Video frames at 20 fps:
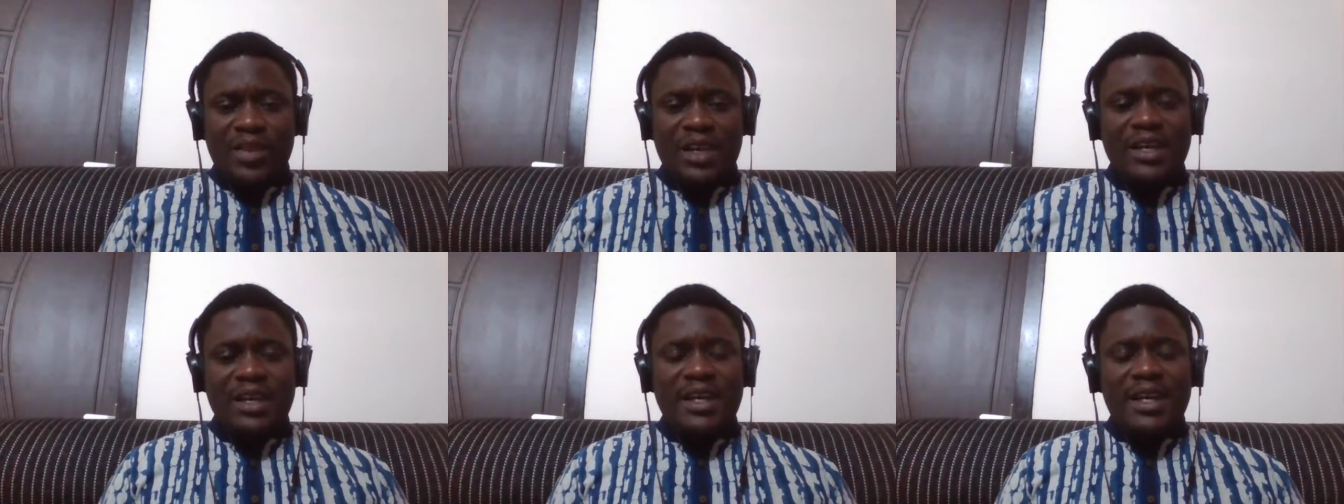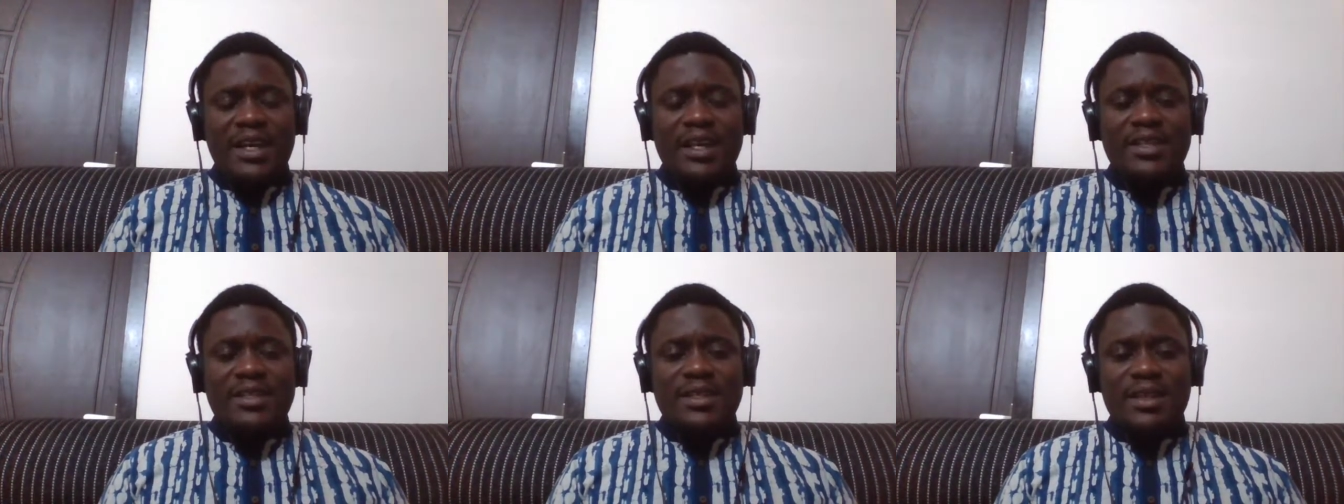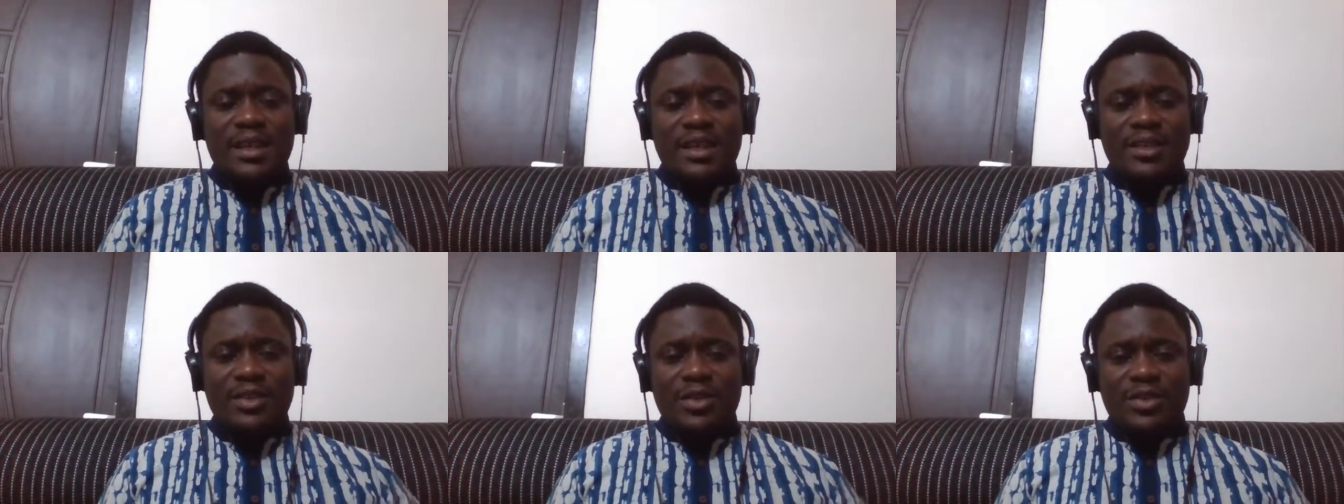In
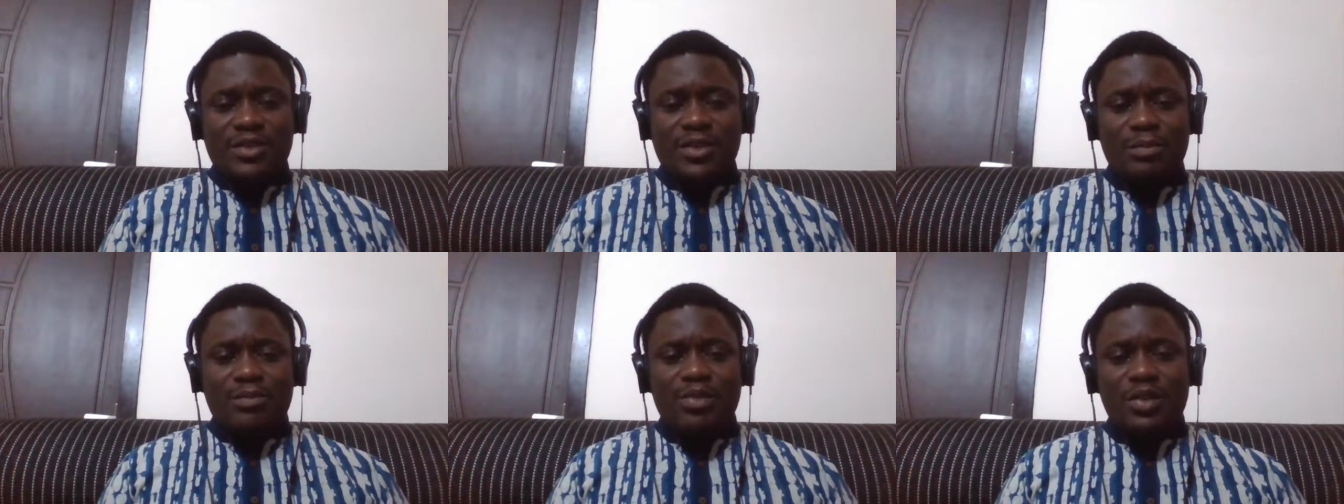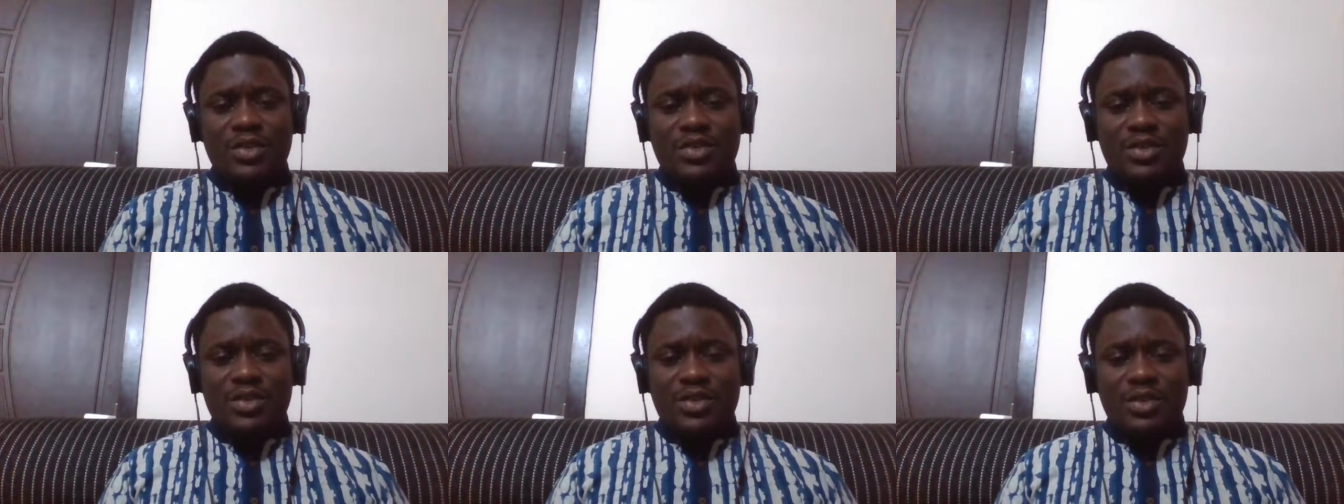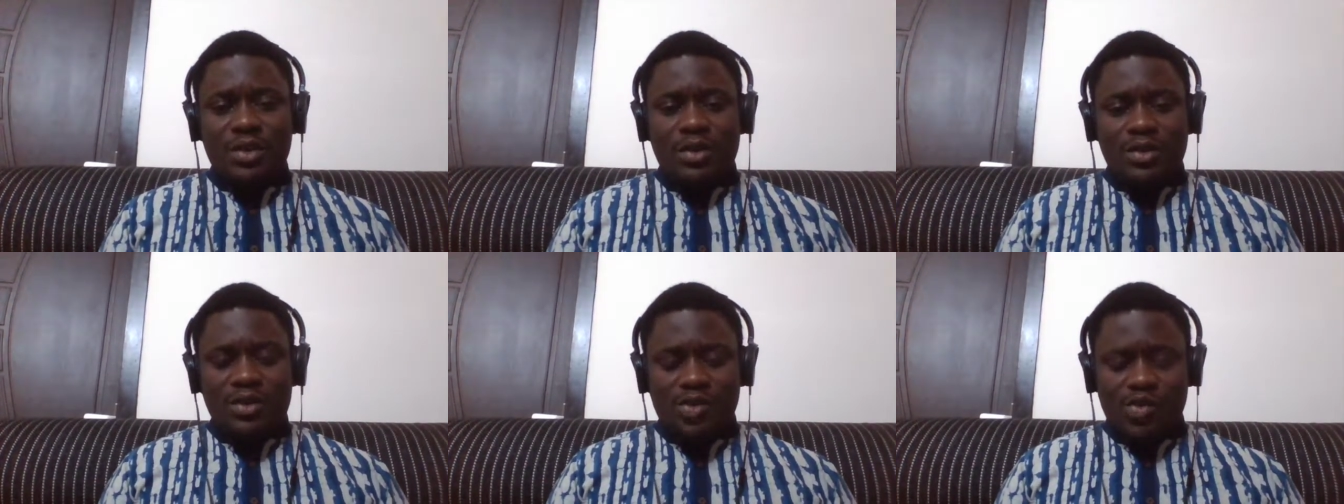India, there is a project
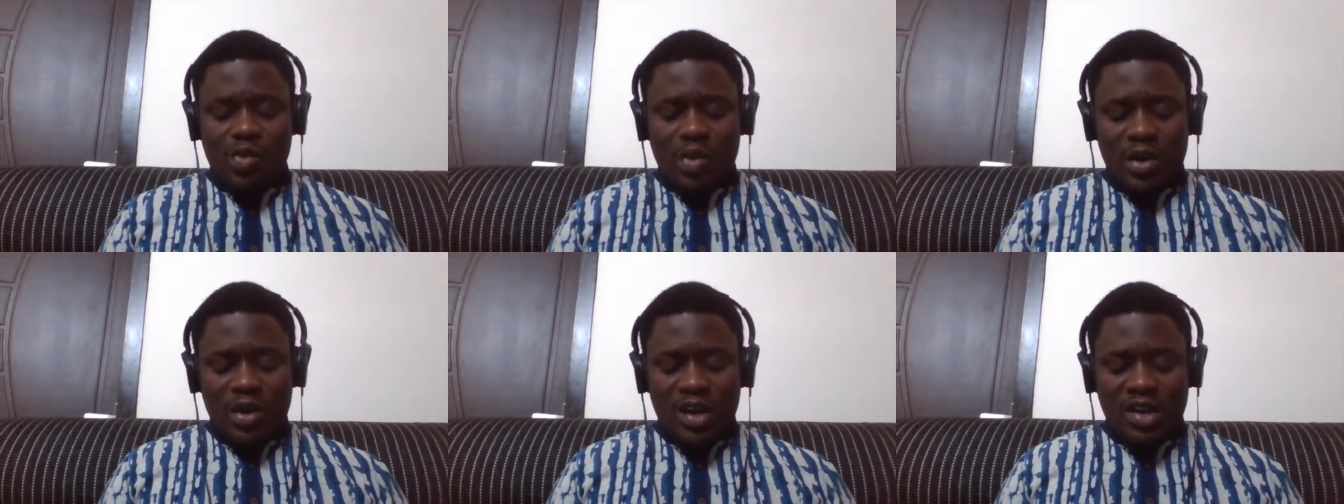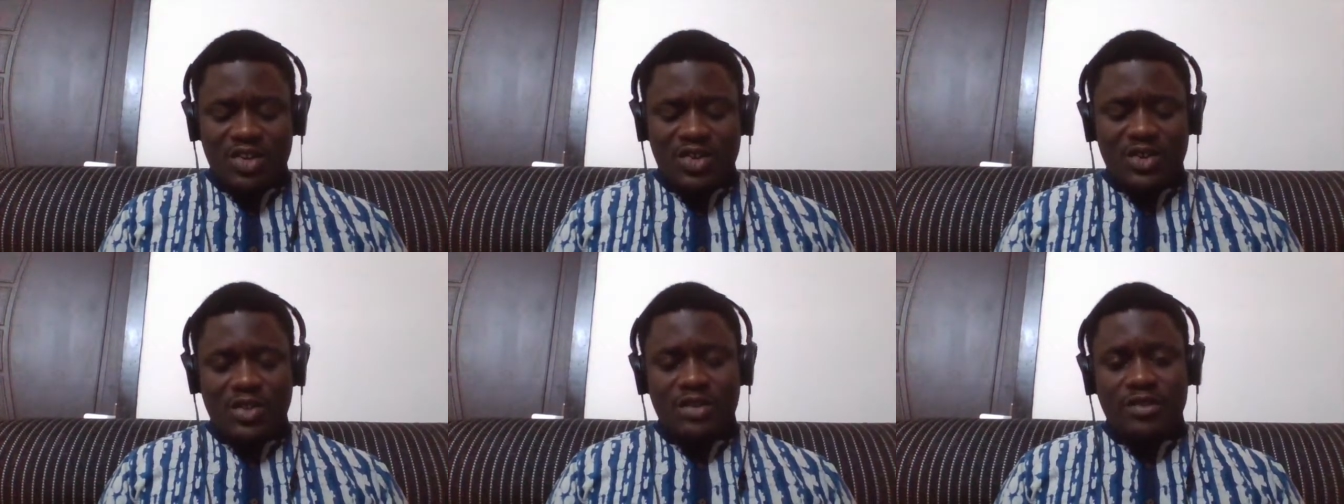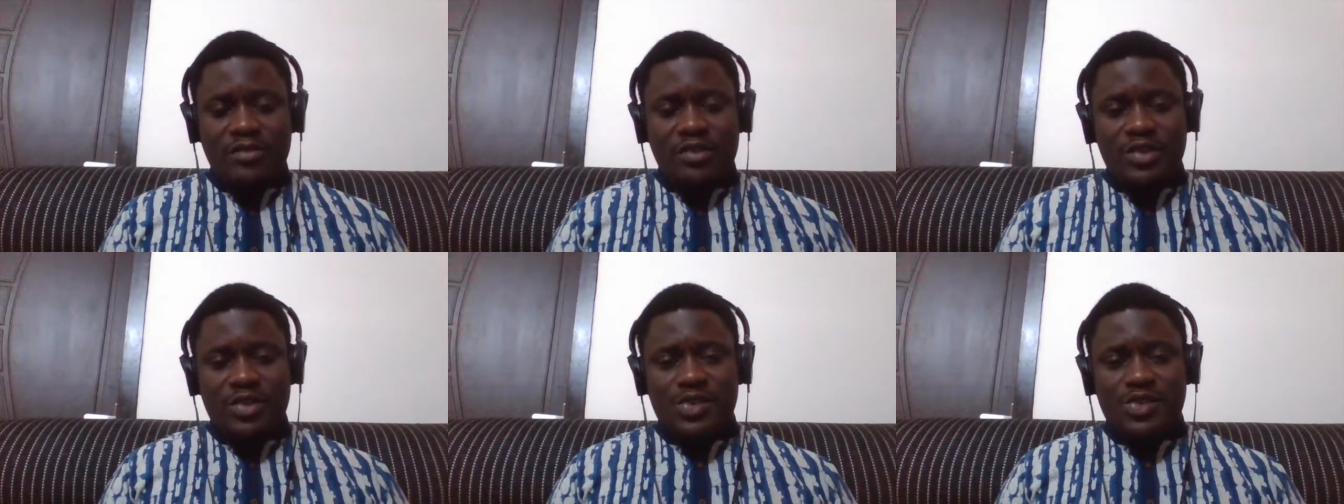called Swaraj
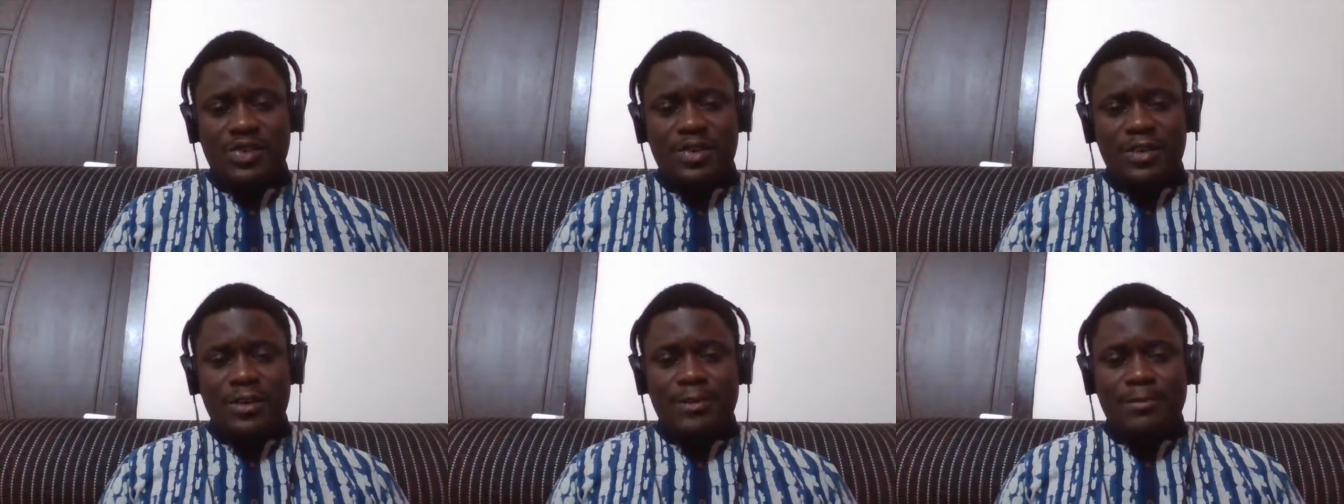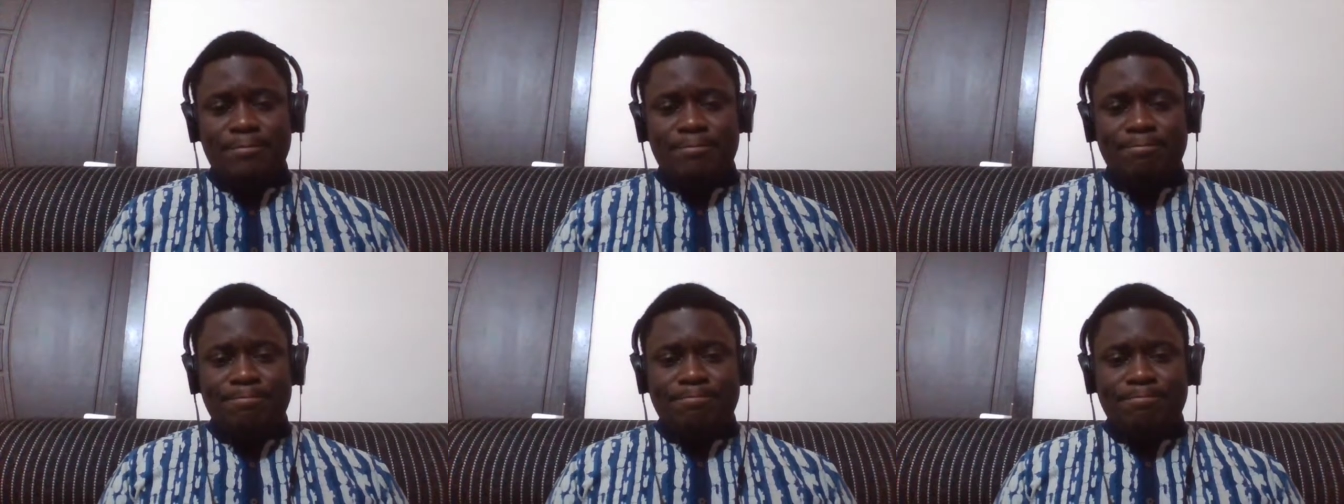University